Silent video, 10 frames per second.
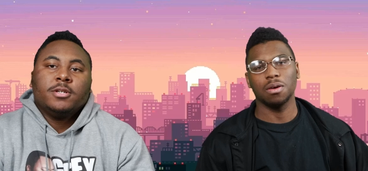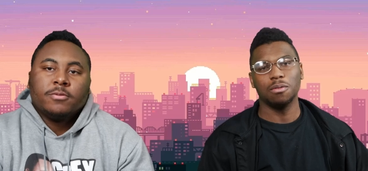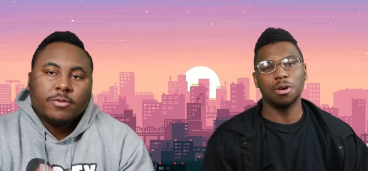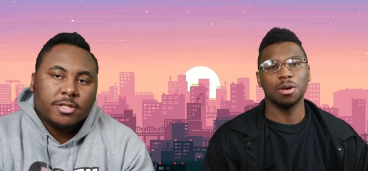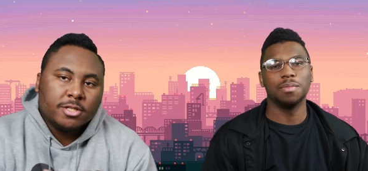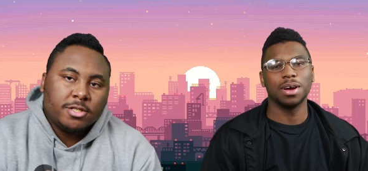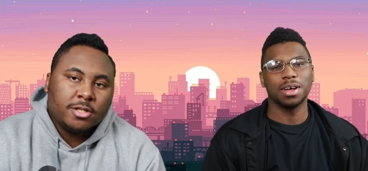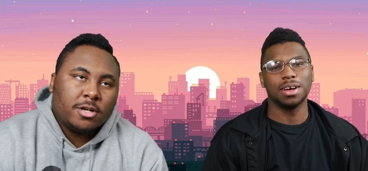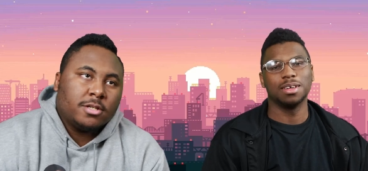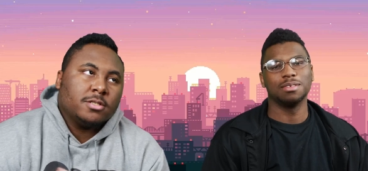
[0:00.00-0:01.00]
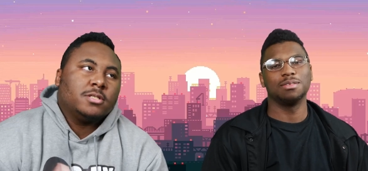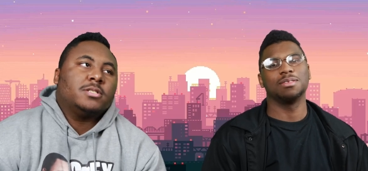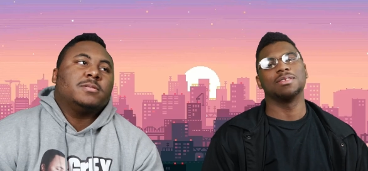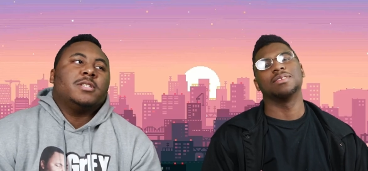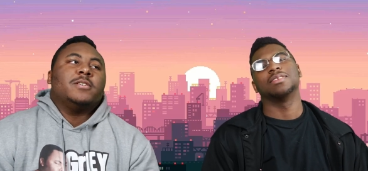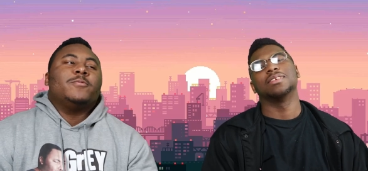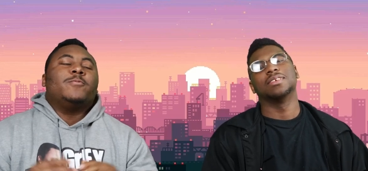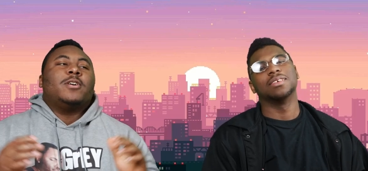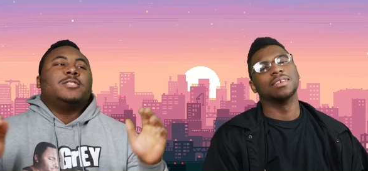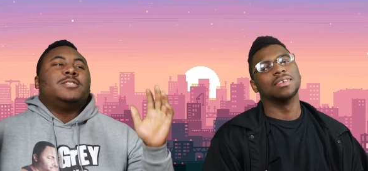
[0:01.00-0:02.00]
Speaker 1: Welcome what's good, y'all? You know what I'm saying? We
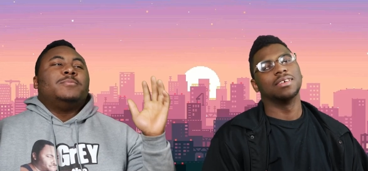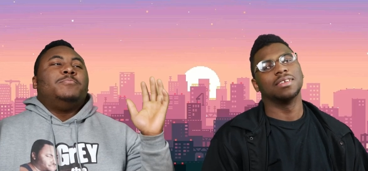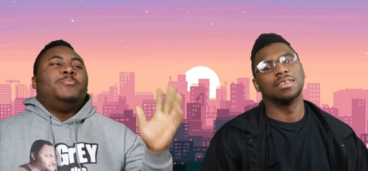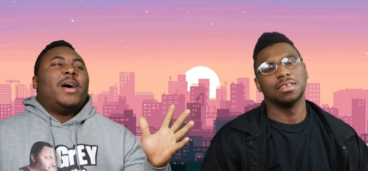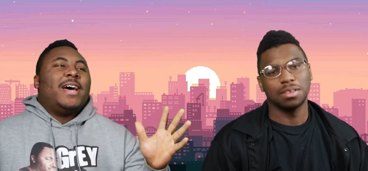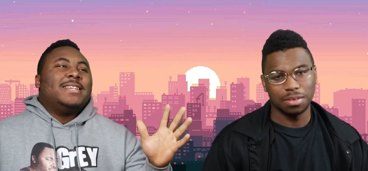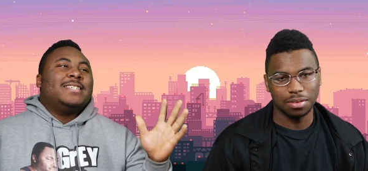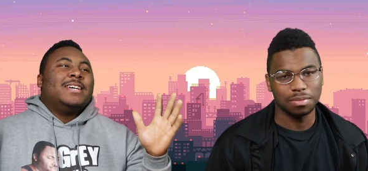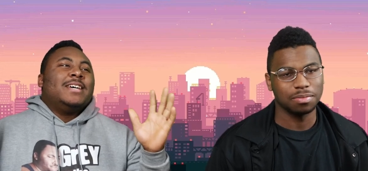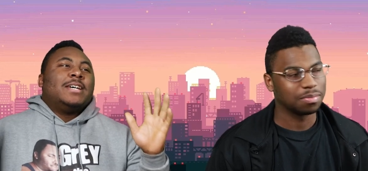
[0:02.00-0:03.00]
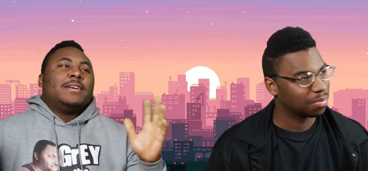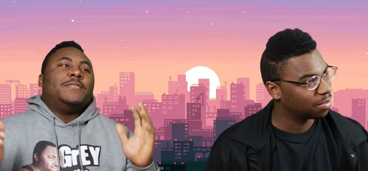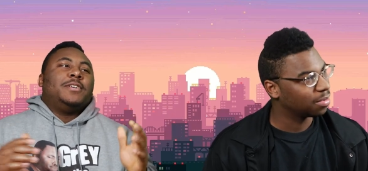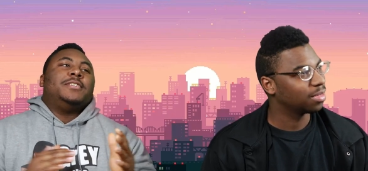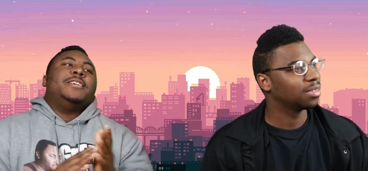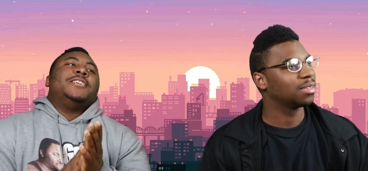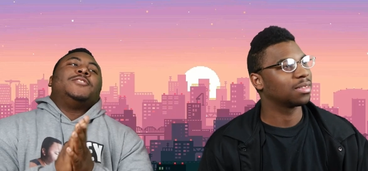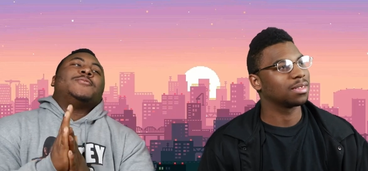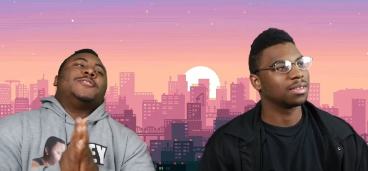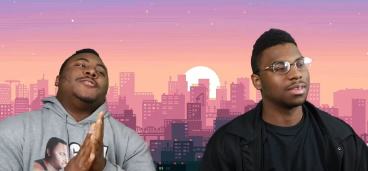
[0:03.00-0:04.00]
watching the best of the internet in
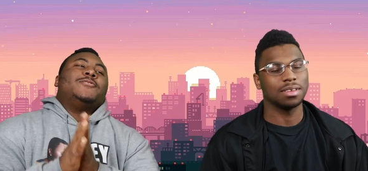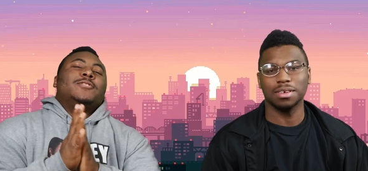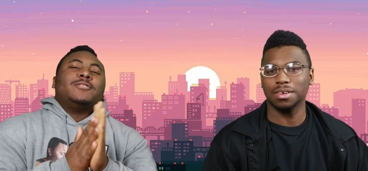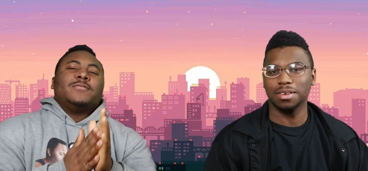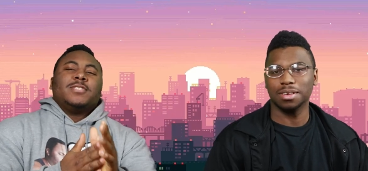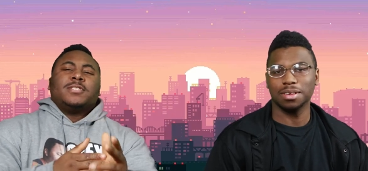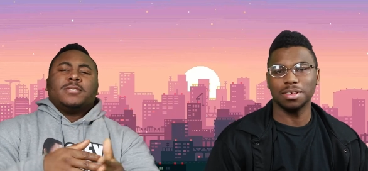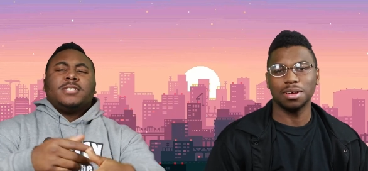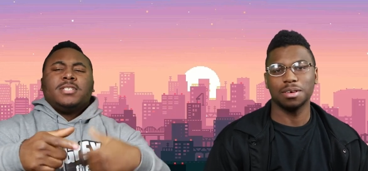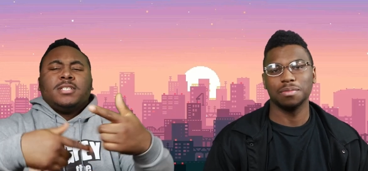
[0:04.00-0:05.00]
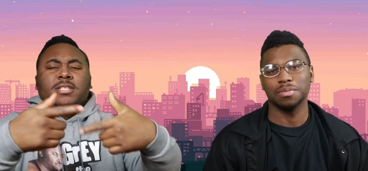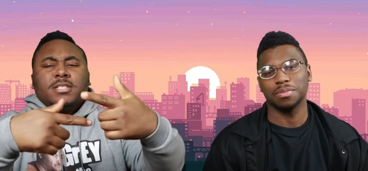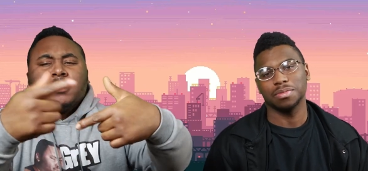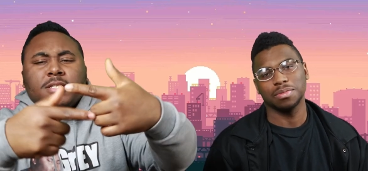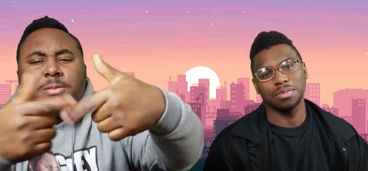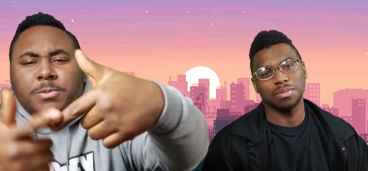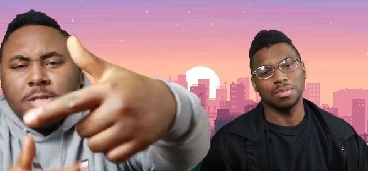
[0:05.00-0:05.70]
2023. So let's look into the